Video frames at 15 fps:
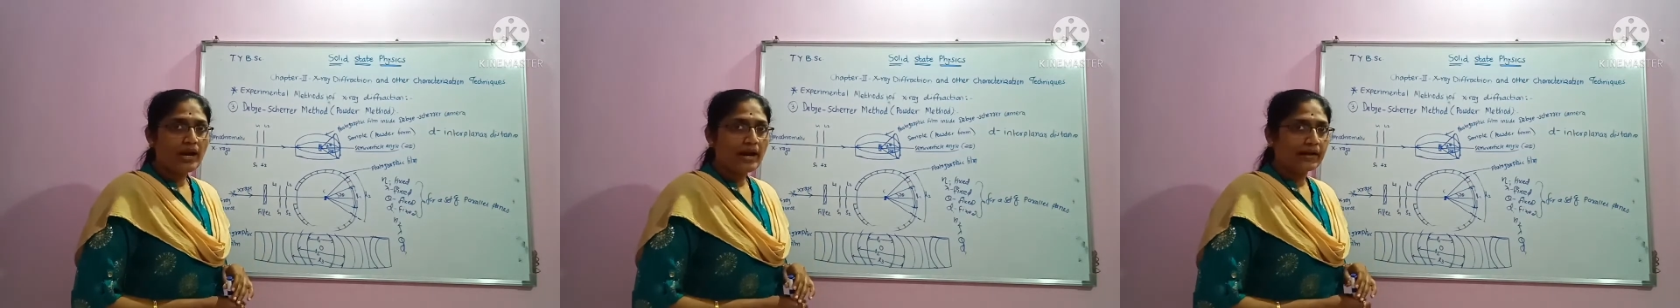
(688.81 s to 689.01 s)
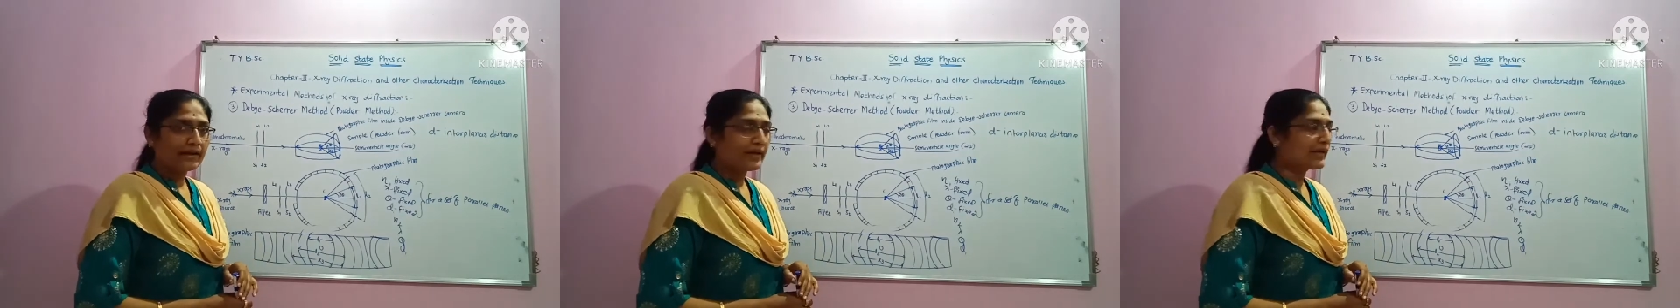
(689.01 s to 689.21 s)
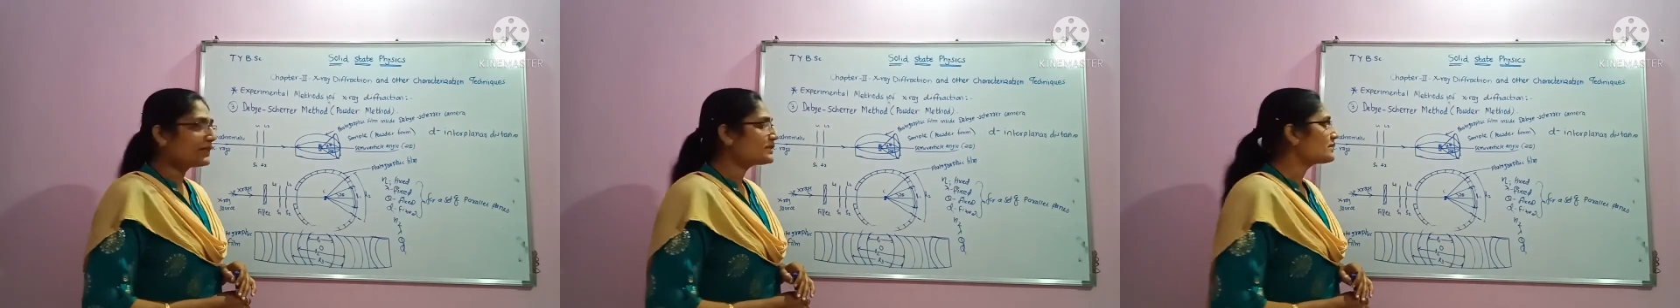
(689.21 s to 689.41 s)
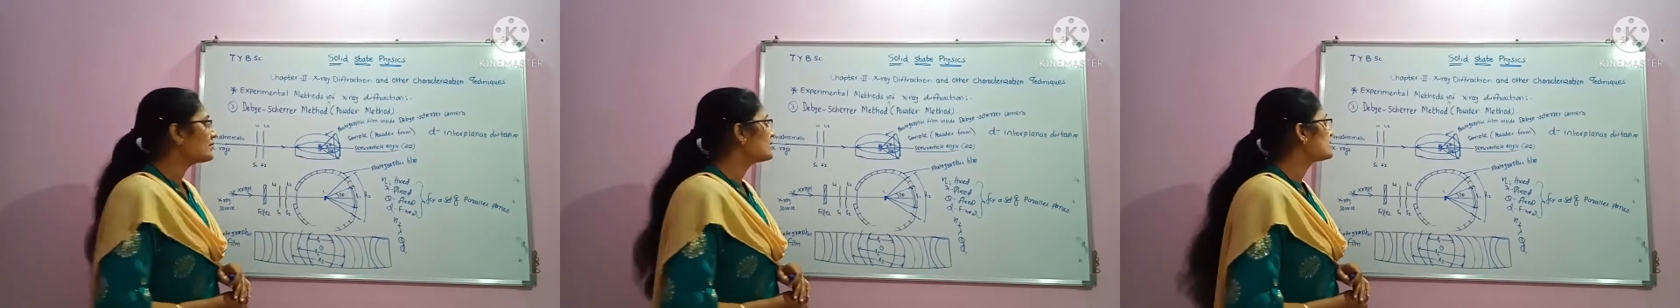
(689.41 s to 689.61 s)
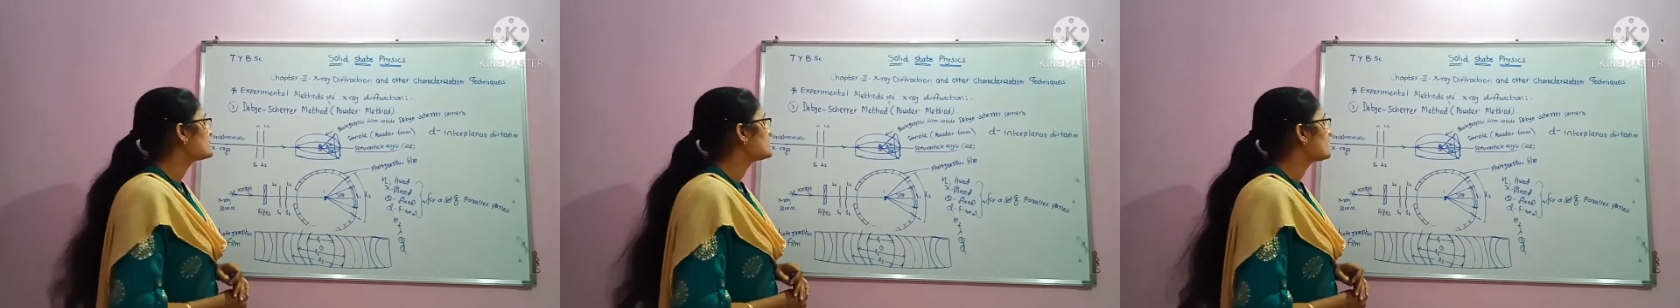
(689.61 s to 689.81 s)
and hence it
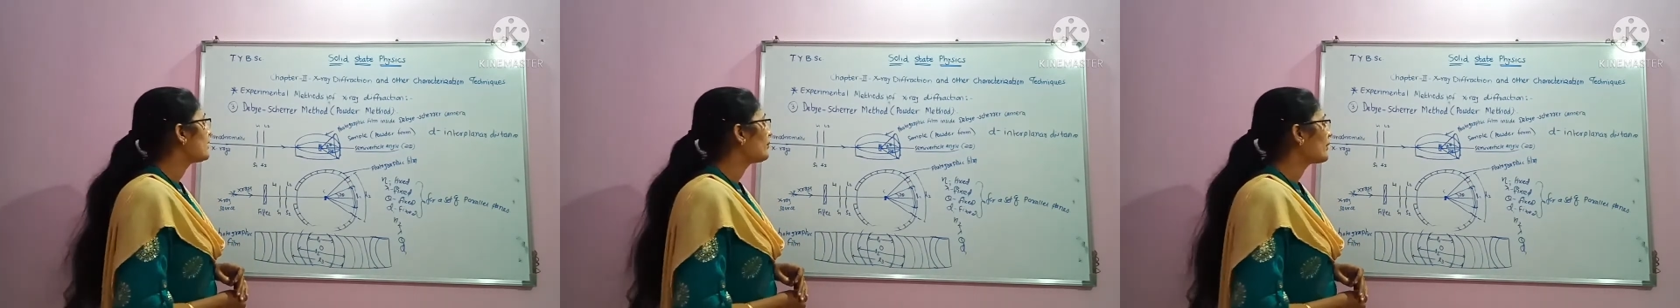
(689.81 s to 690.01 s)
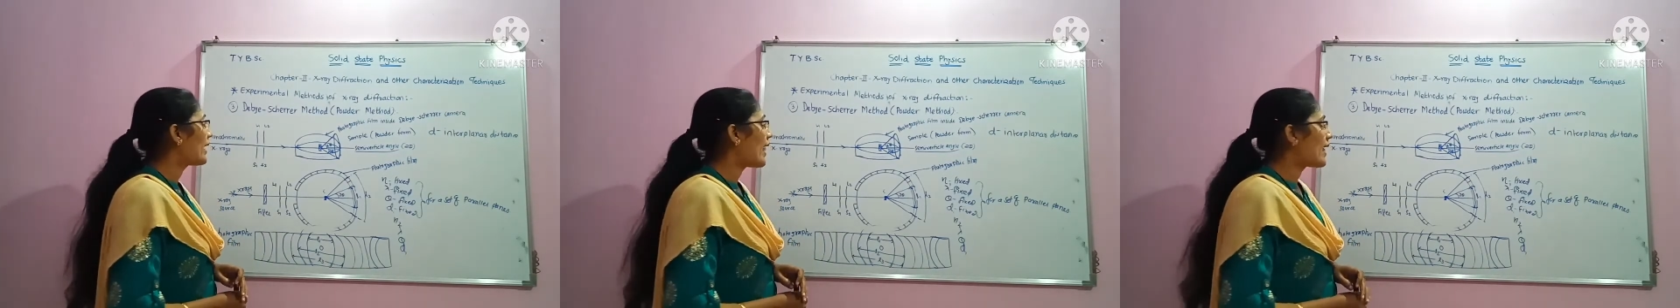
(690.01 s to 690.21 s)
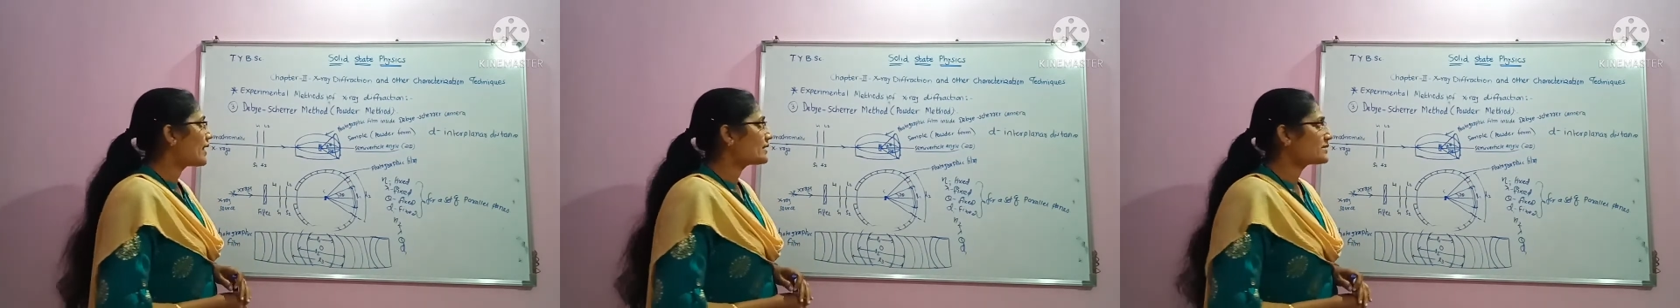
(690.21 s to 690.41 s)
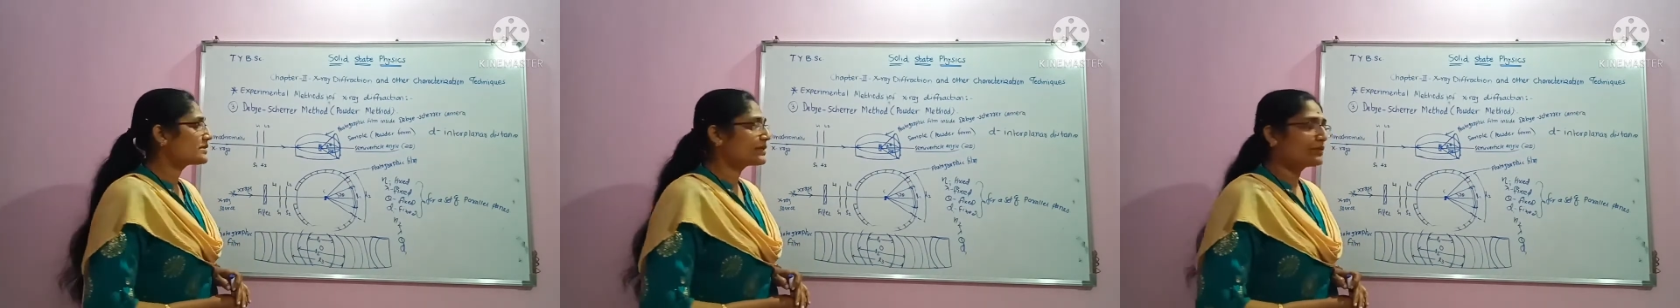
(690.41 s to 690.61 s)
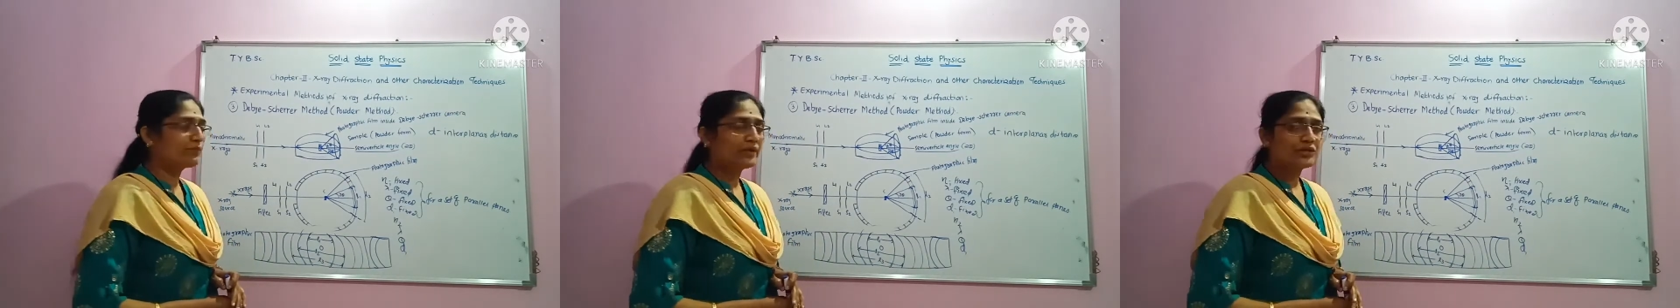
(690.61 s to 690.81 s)
is named as
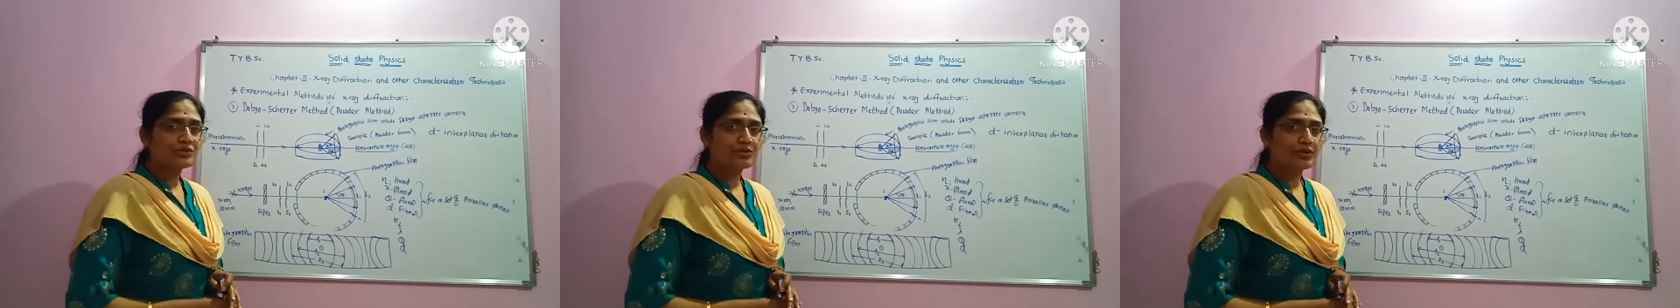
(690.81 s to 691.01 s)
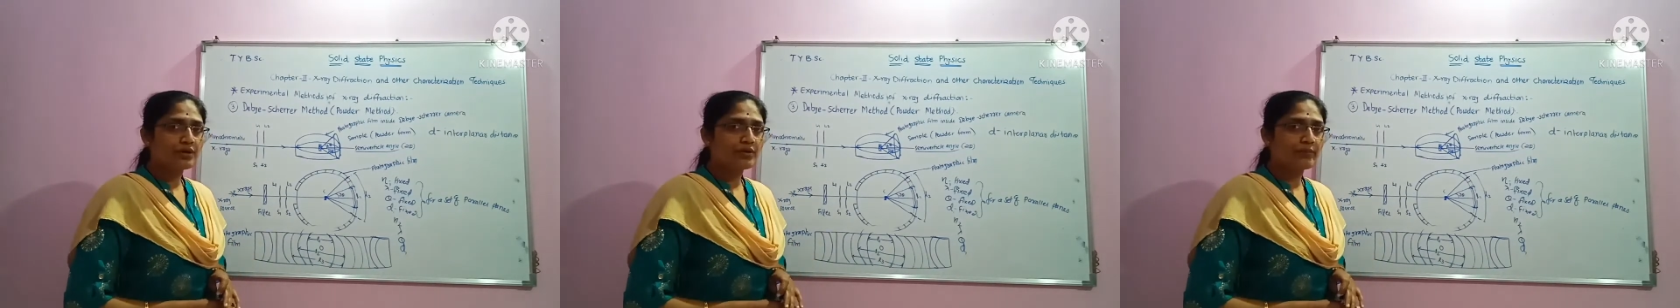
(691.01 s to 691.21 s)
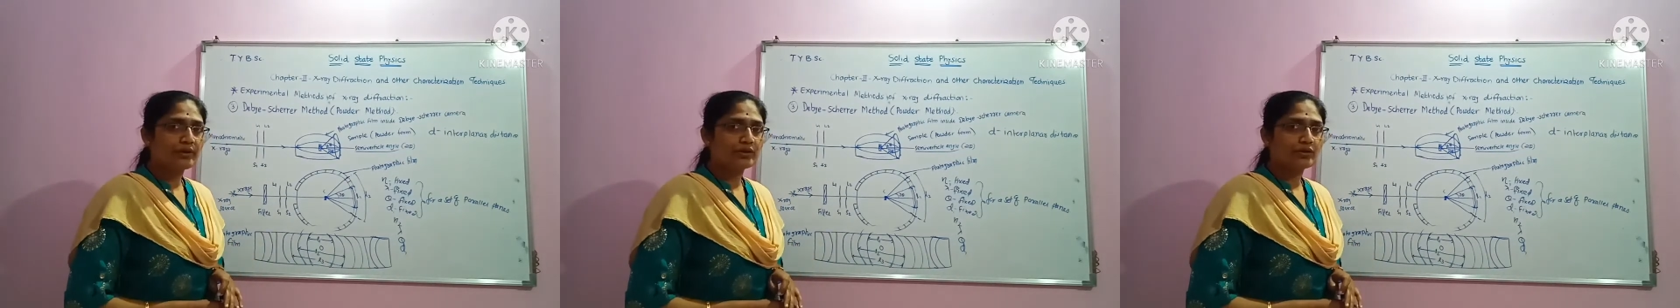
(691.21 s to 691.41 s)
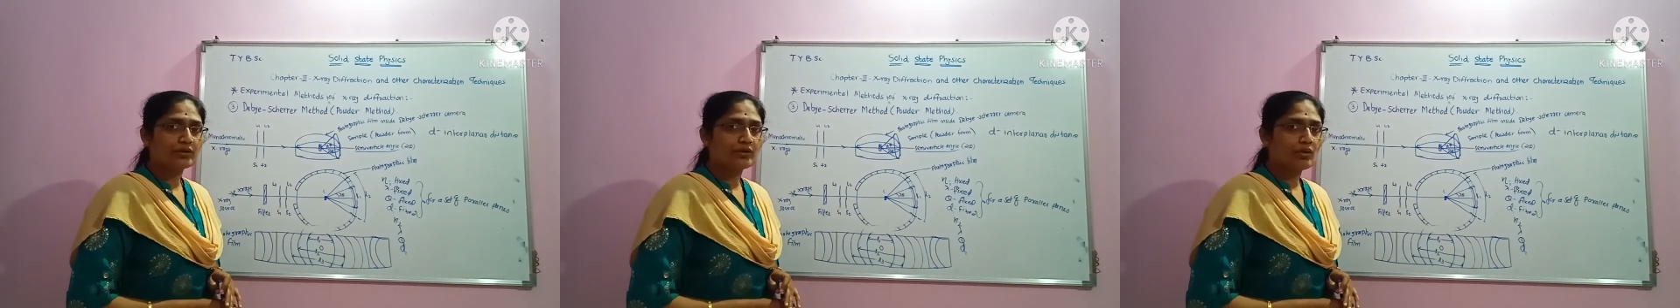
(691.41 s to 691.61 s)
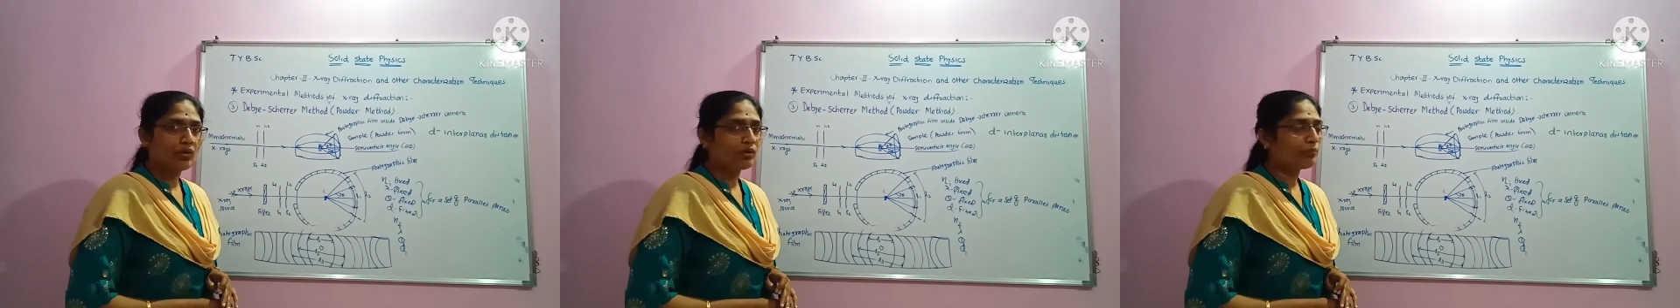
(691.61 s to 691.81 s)
Debye Scherrer method
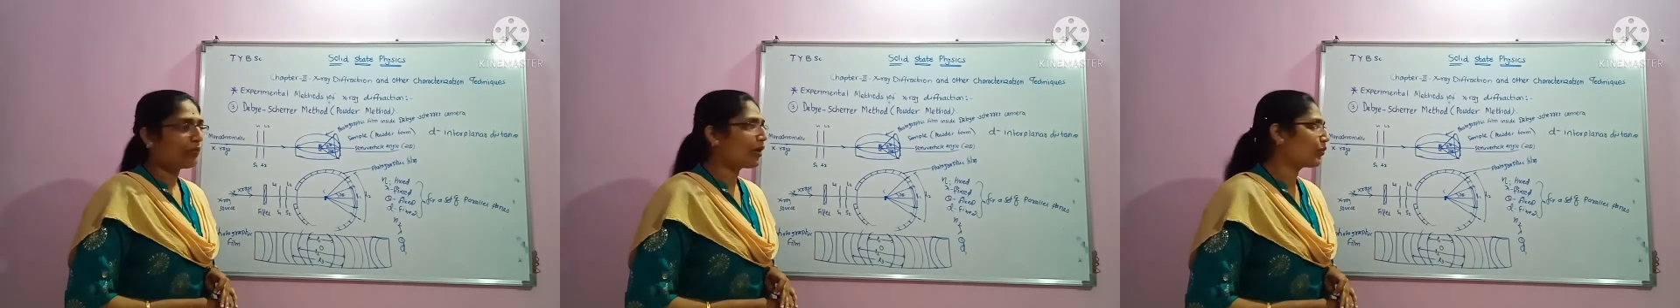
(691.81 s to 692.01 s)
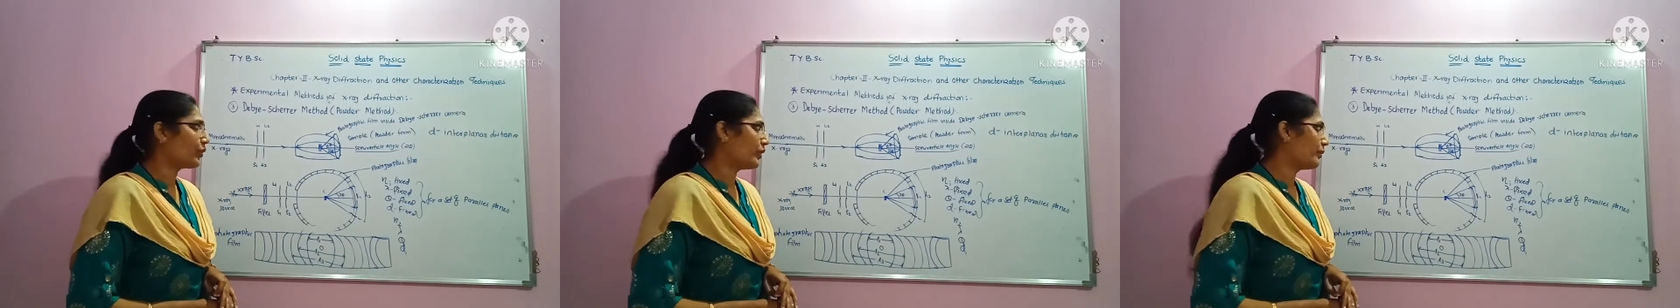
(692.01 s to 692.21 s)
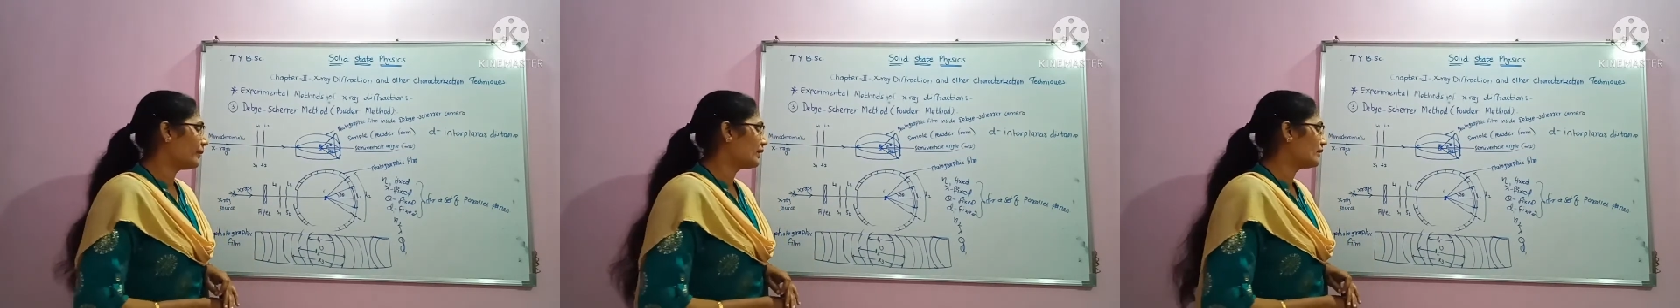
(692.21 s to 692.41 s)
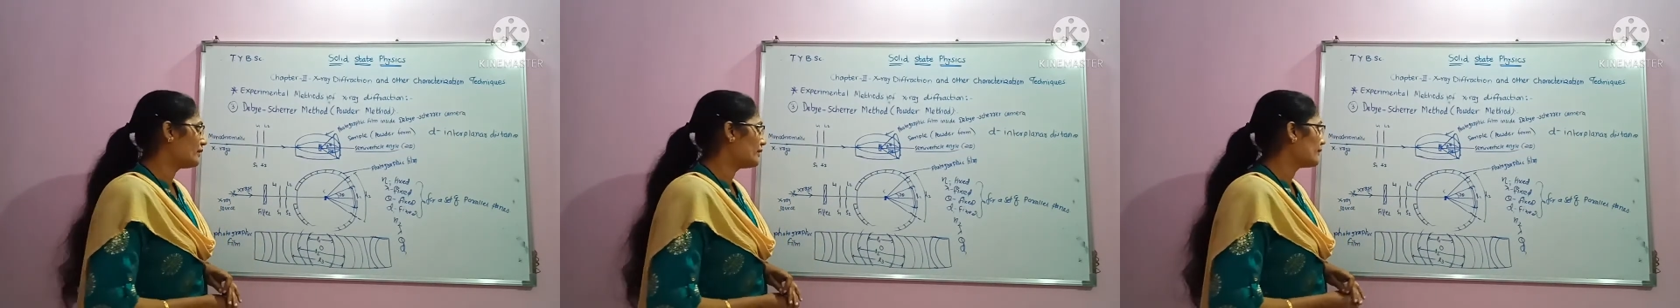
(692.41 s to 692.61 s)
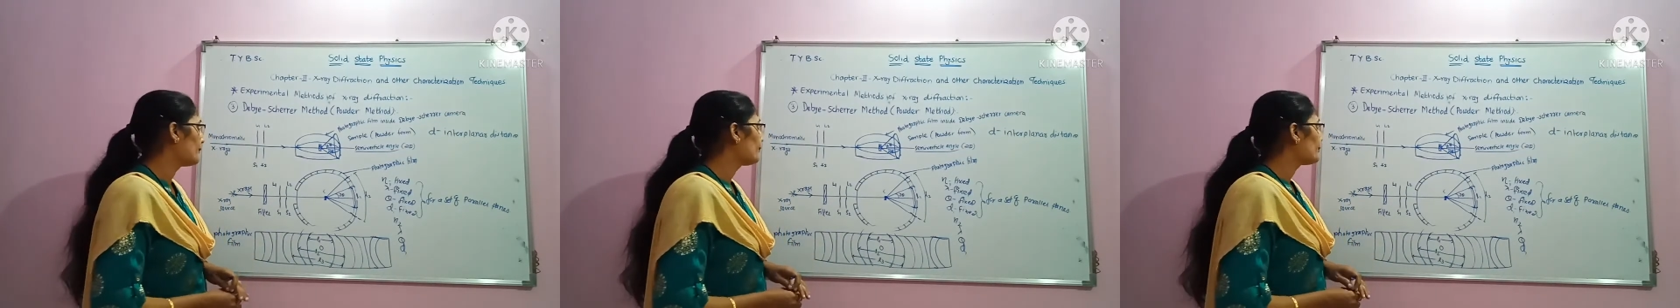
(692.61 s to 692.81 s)
or powder
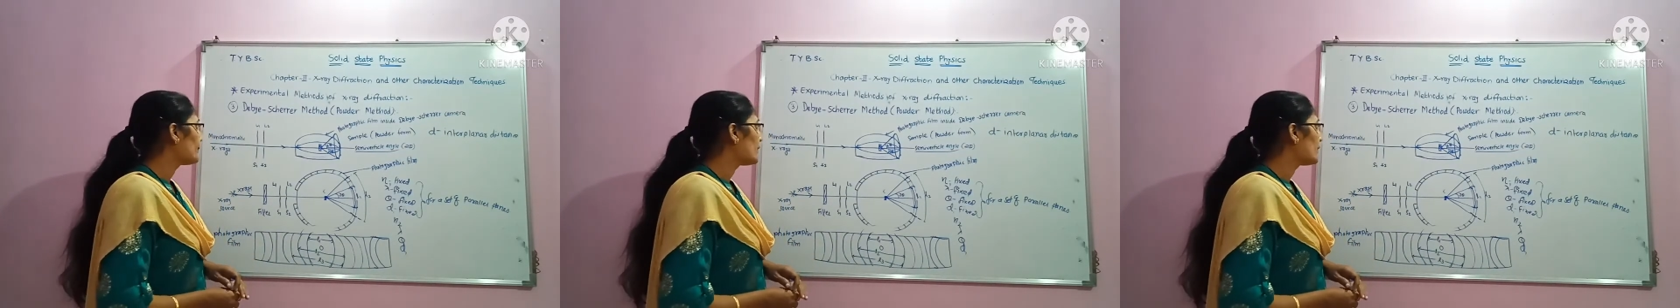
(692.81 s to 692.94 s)
method.